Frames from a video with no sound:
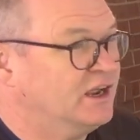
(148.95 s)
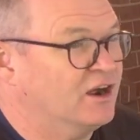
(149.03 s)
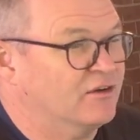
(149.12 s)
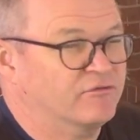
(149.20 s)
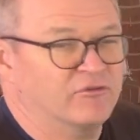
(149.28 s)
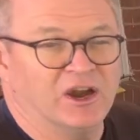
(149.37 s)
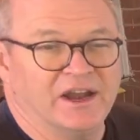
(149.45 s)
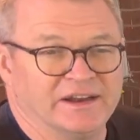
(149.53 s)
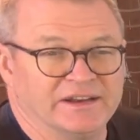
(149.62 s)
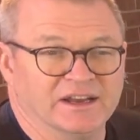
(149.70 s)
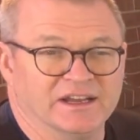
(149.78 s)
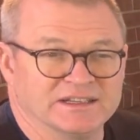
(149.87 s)
our
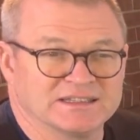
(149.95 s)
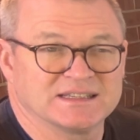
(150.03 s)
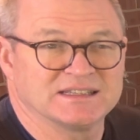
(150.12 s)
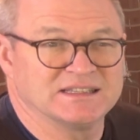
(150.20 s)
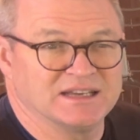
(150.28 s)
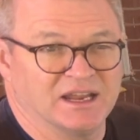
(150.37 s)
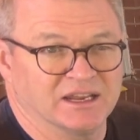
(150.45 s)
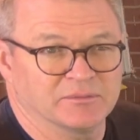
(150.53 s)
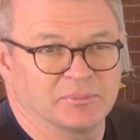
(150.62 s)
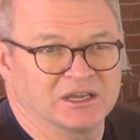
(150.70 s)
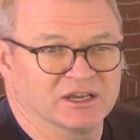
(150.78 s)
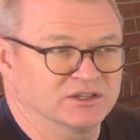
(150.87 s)
Friday nights stink
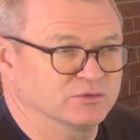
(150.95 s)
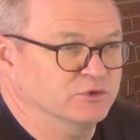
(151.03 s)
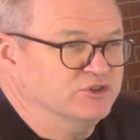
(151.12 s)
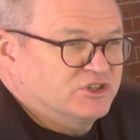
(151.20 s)
because we're